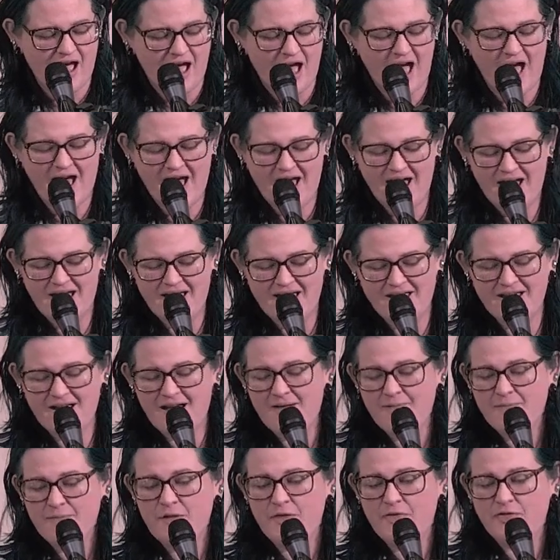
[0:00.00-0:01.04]
I
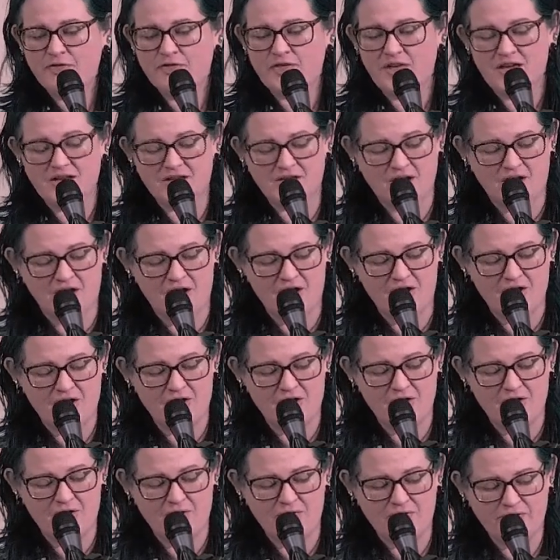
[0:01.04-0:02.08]
am the thinker
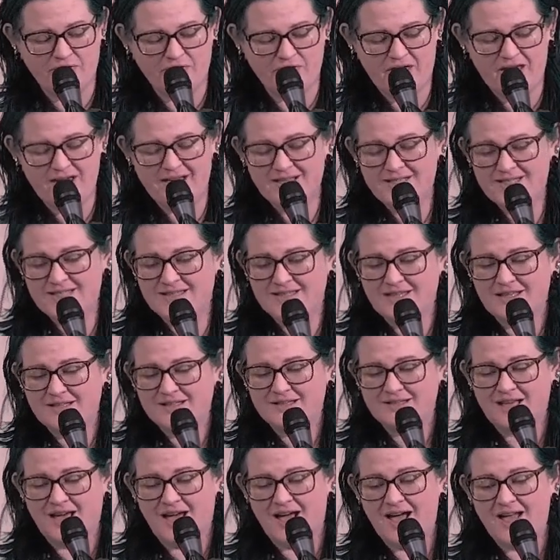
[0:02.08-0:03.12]
who thinks the
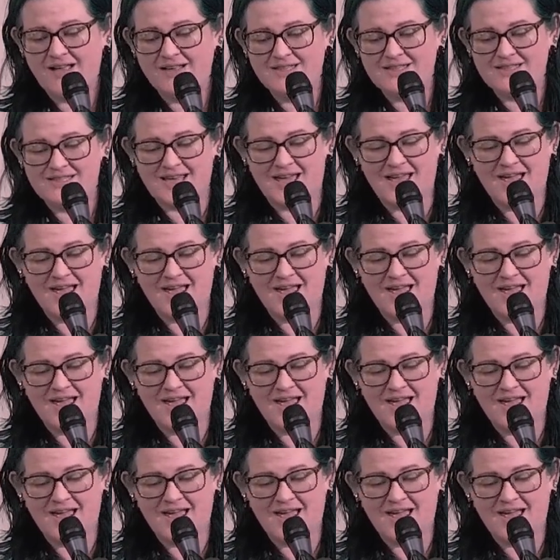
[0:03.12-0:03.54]
thoughts.